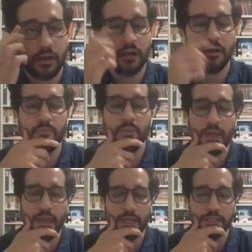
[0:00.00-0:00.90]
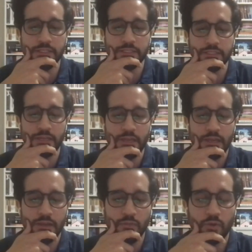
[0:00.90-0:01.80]
And
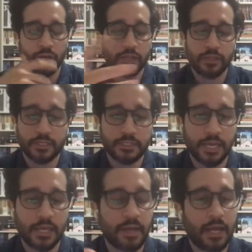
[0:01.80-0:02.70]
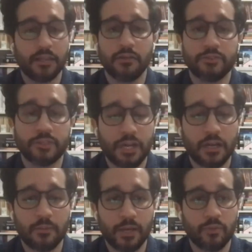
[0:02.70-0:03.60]
one of the things that I love to
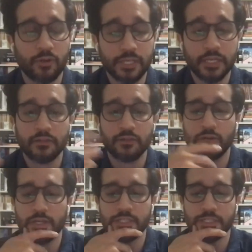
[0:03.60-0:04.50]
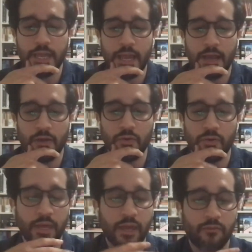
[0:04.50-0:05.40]
talk about in particular is
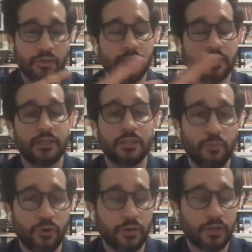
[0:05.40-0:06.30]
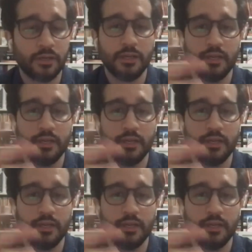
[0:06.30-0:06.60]
how everything in the book